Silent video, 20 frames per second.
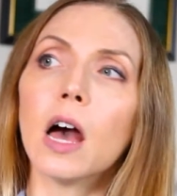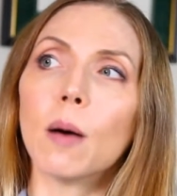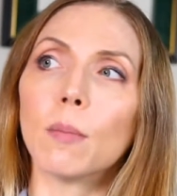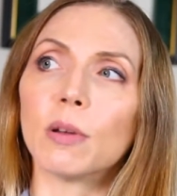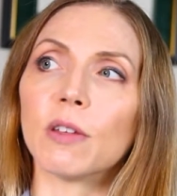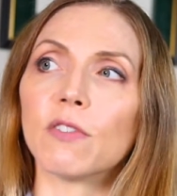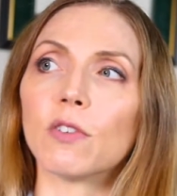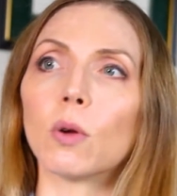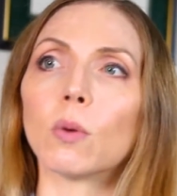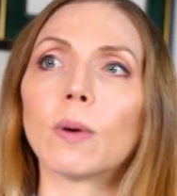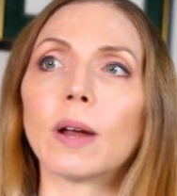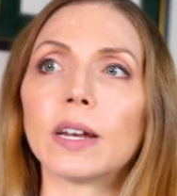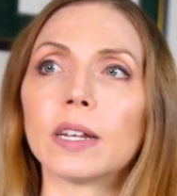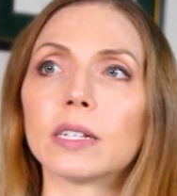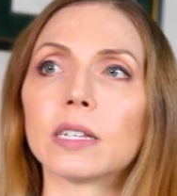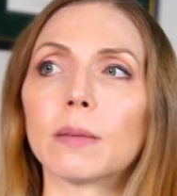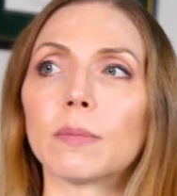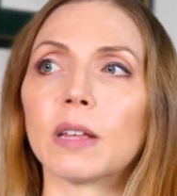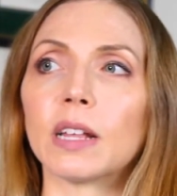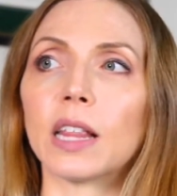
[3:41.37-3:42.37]
But if you're writing
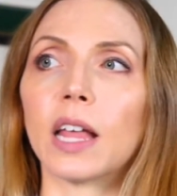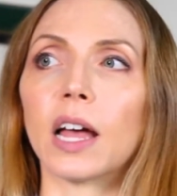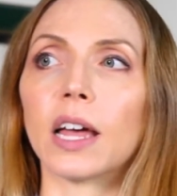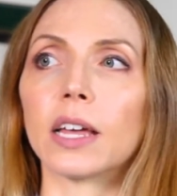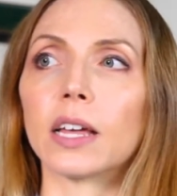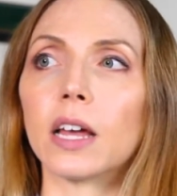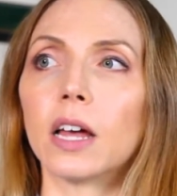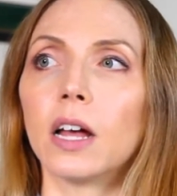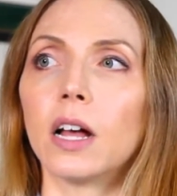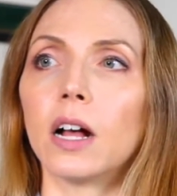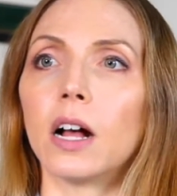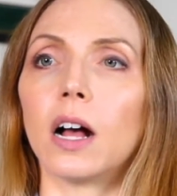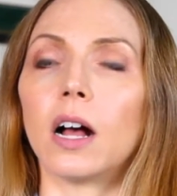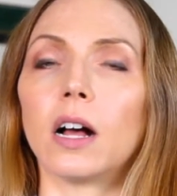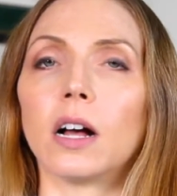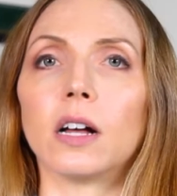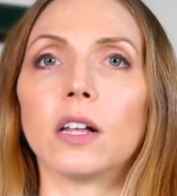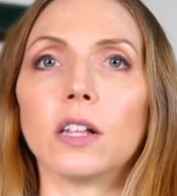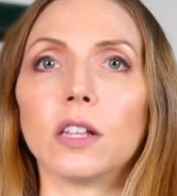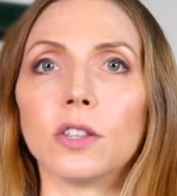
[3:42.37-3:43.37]
something like
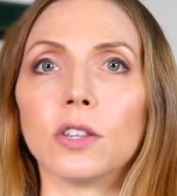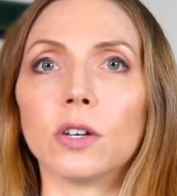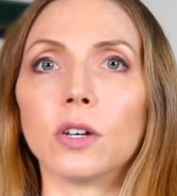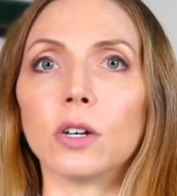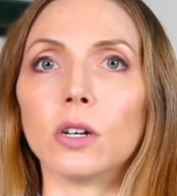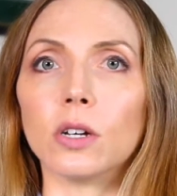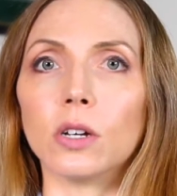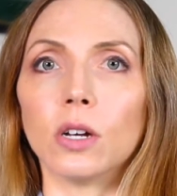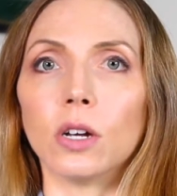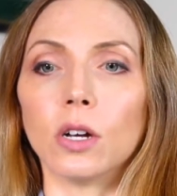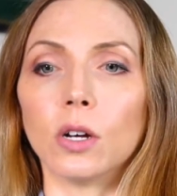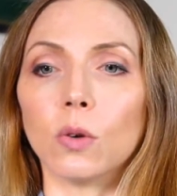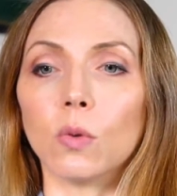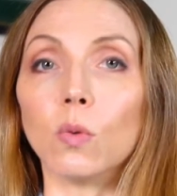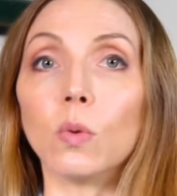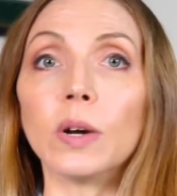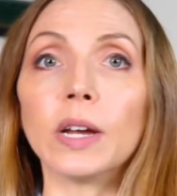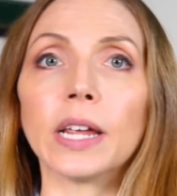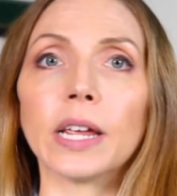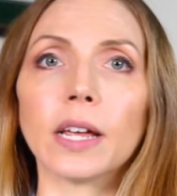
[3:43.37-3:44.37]
the
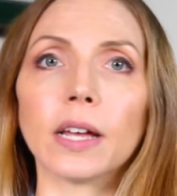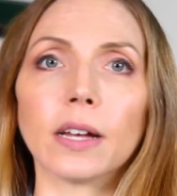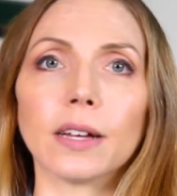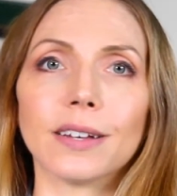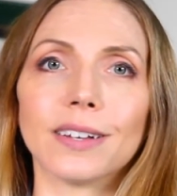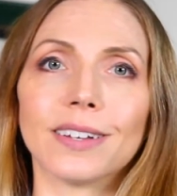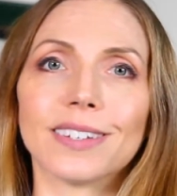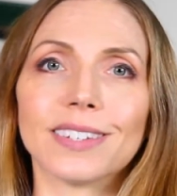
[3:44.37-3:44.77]
Ring